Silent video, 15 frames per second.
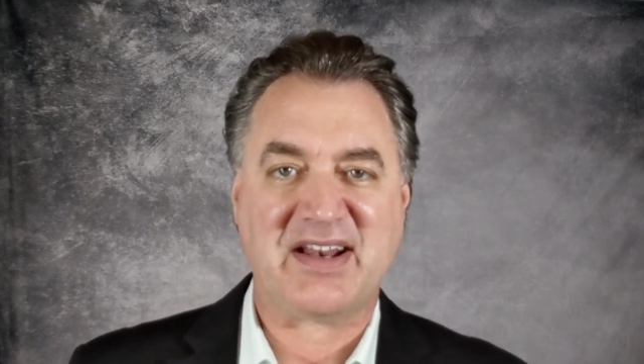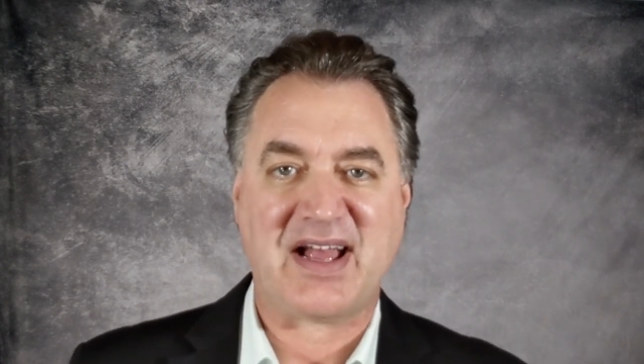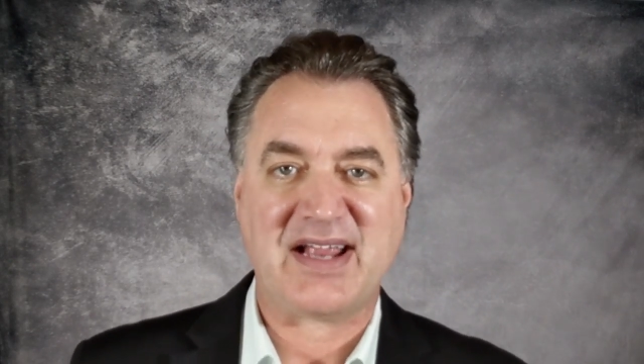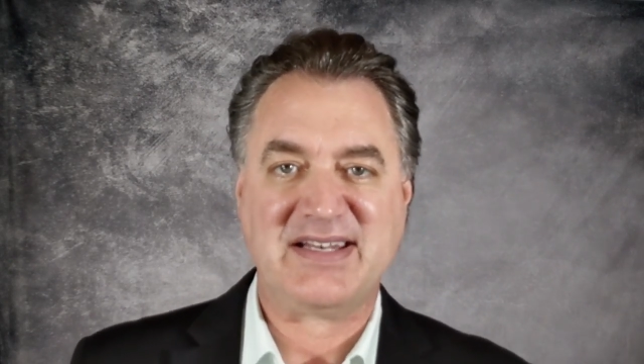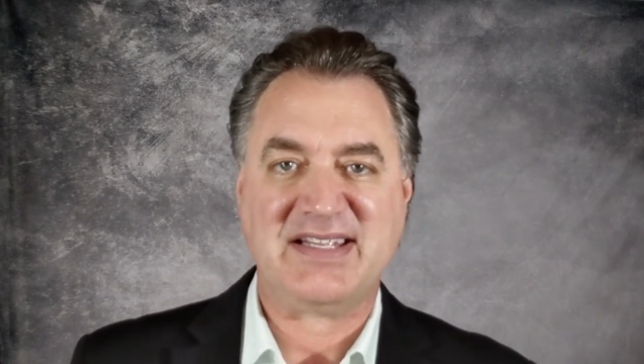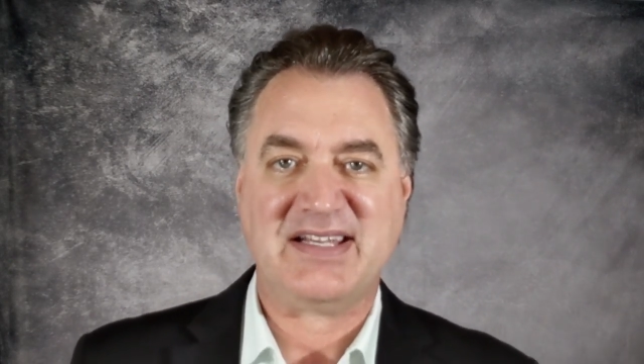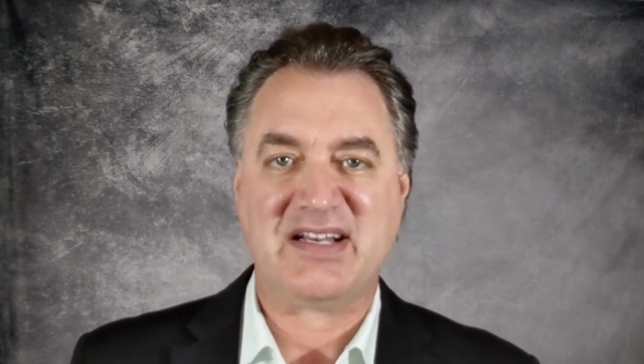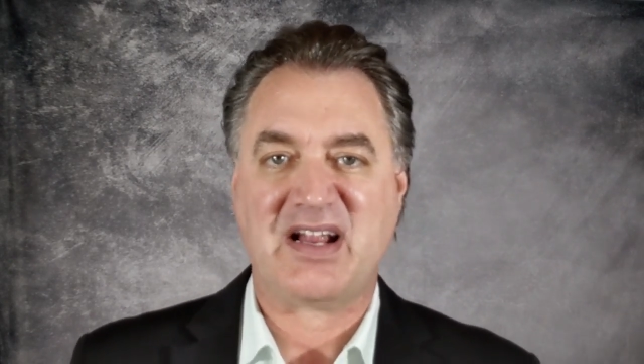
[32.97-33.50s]
an
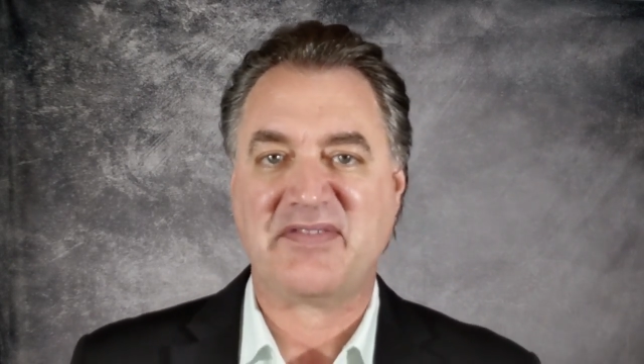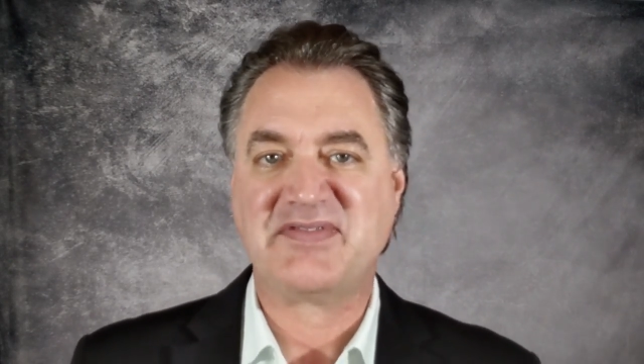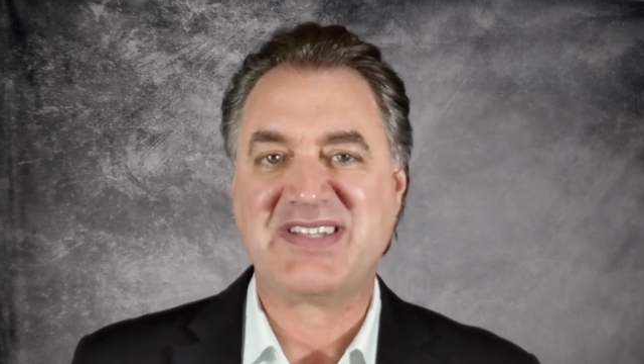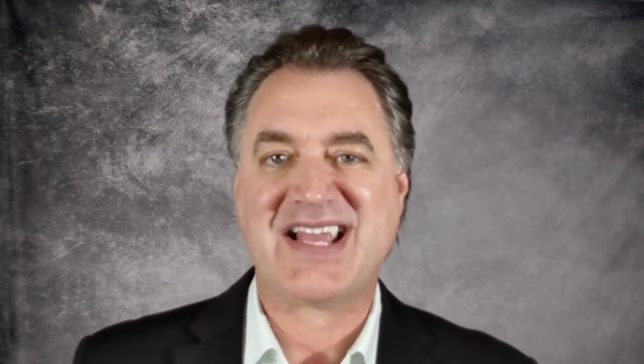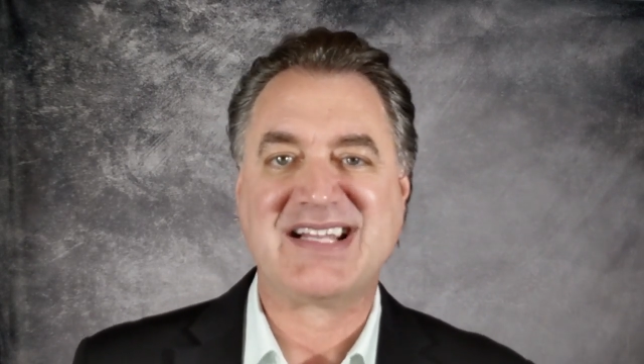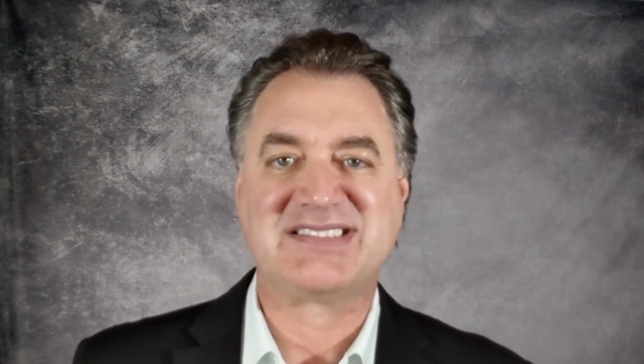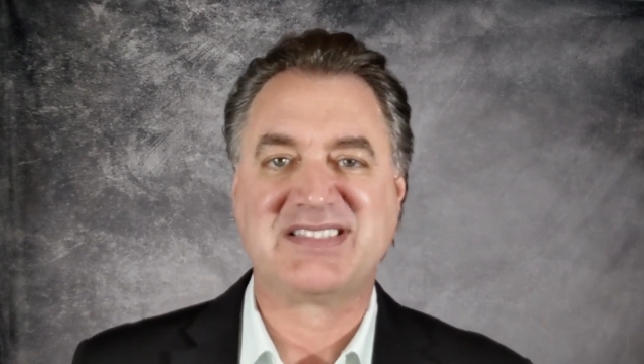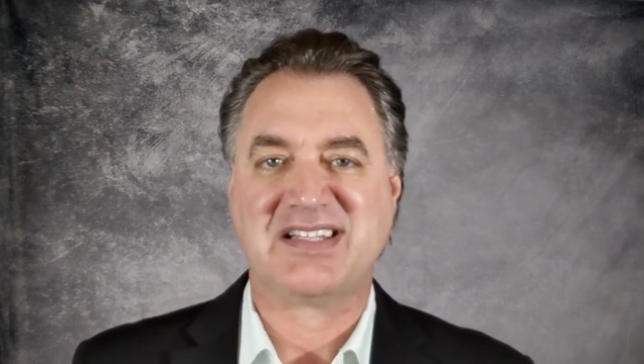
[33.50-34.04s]
idea and I've
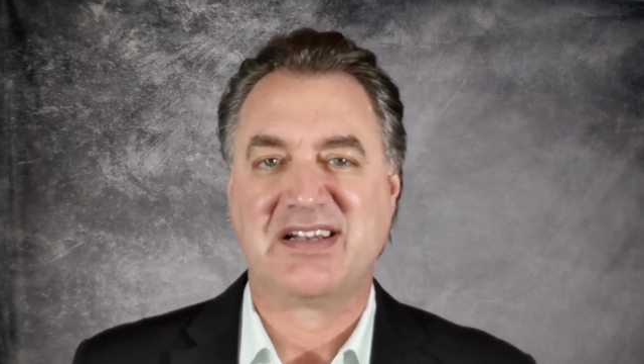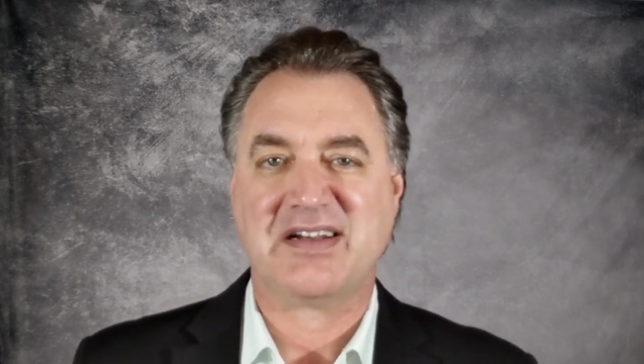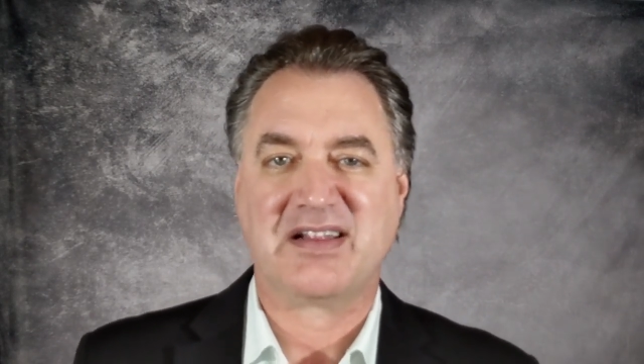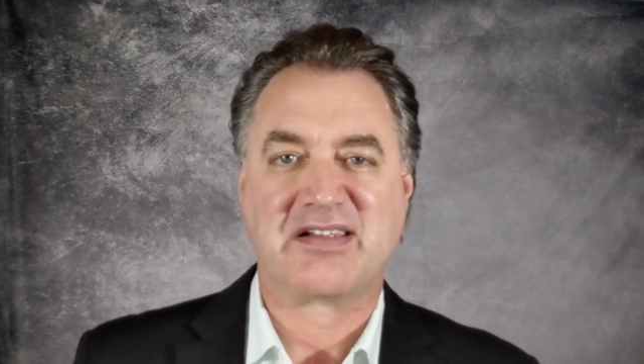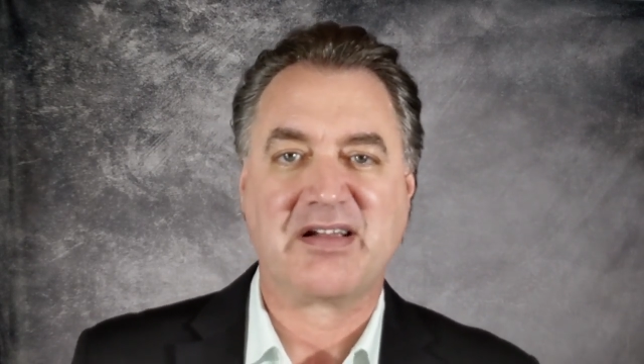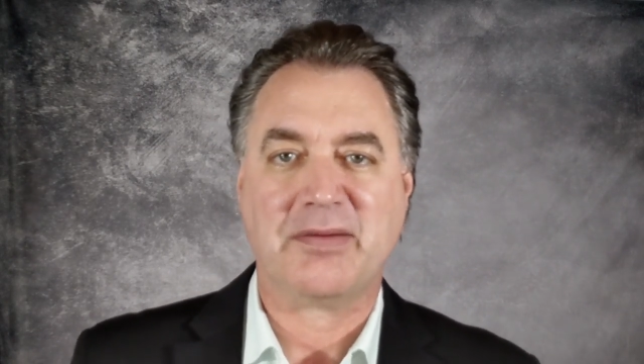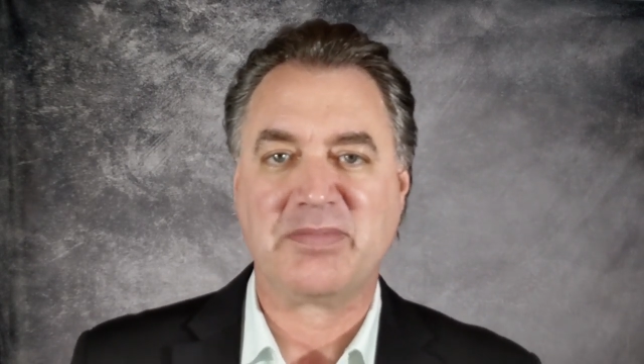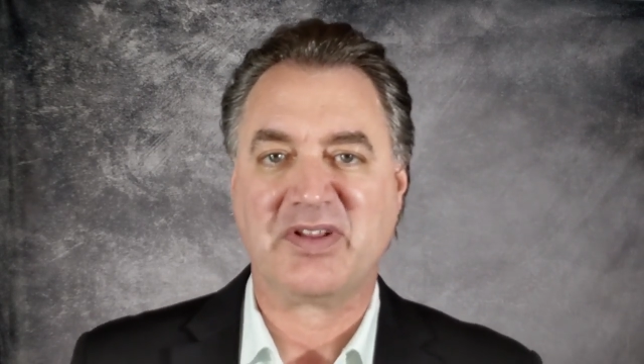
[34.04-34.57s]
tested it
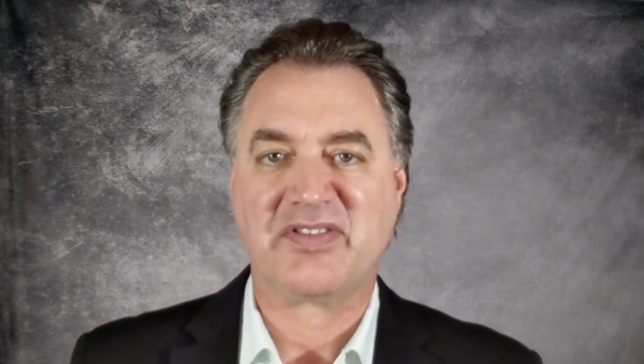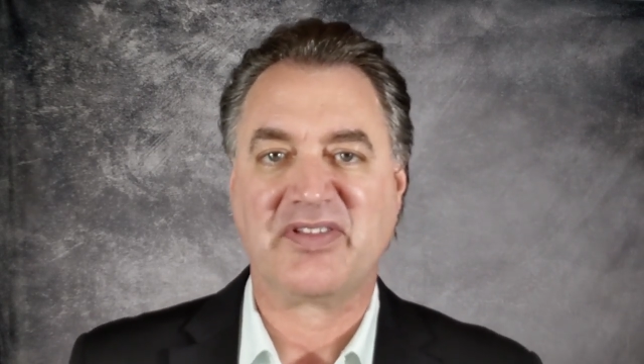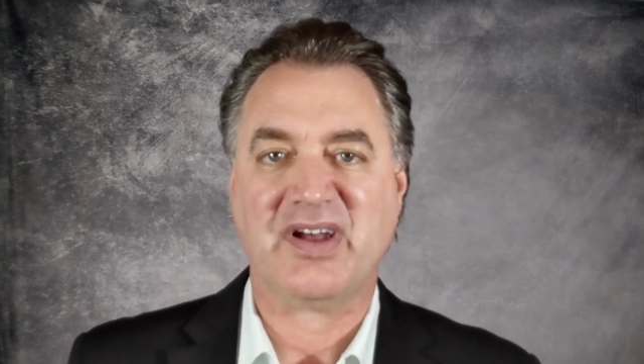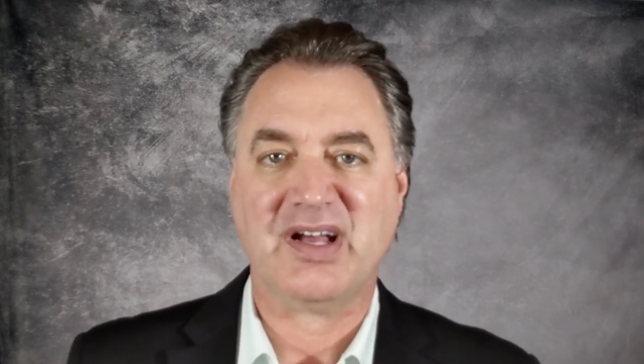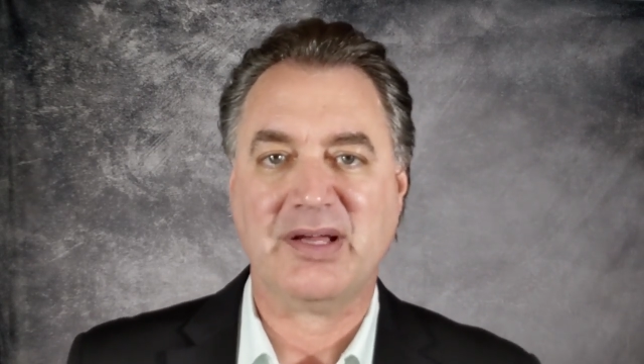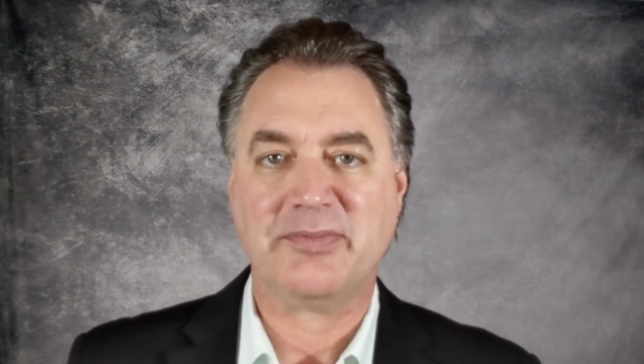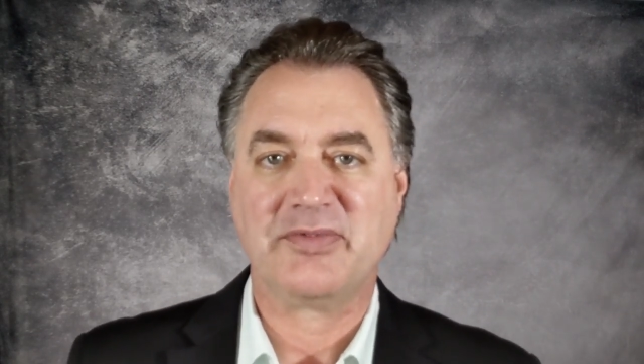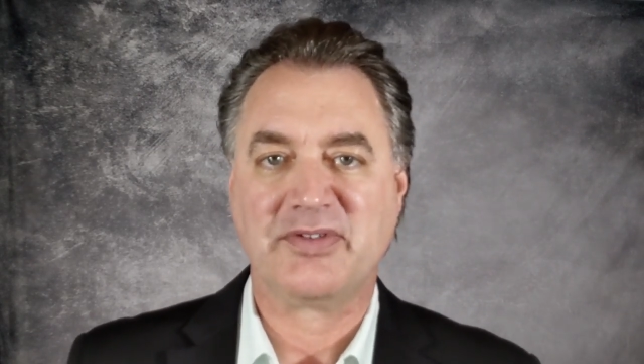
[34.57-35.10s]
a couple of
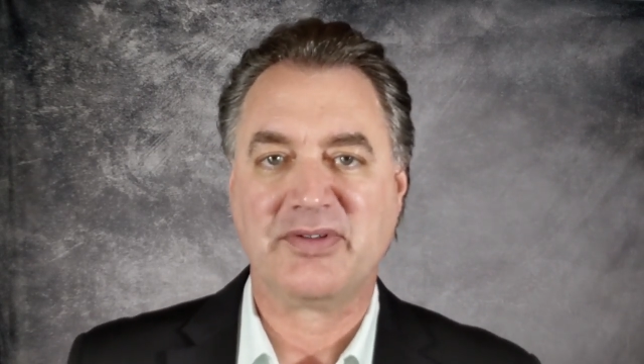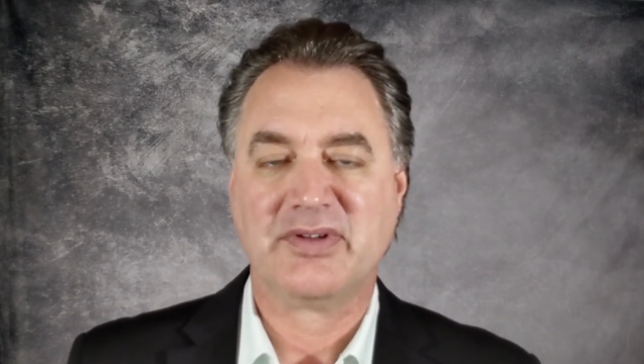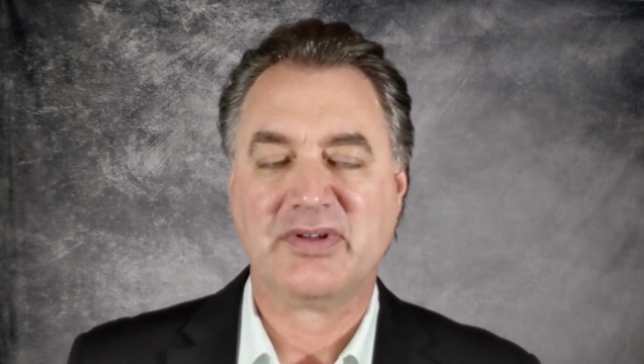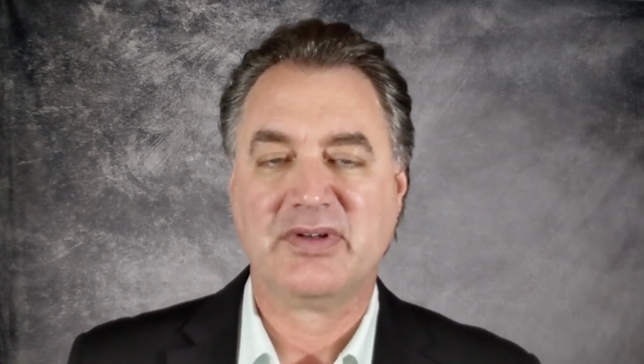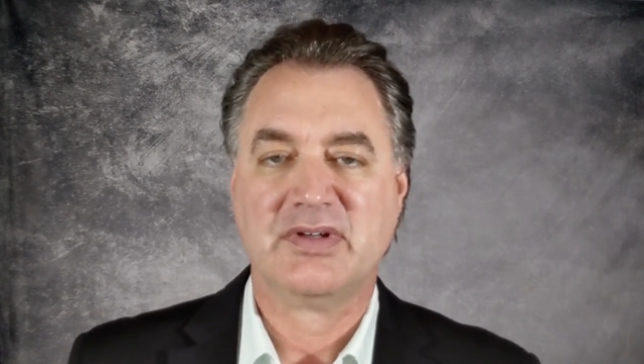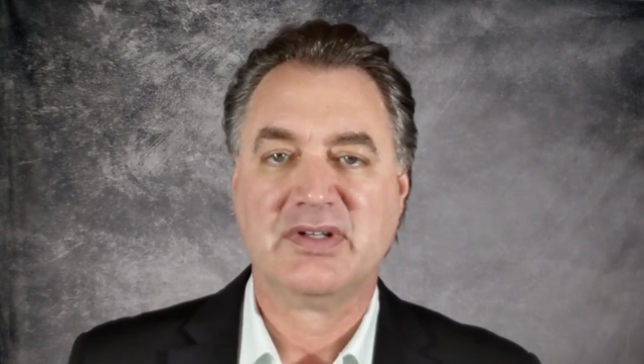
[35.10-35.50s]
times.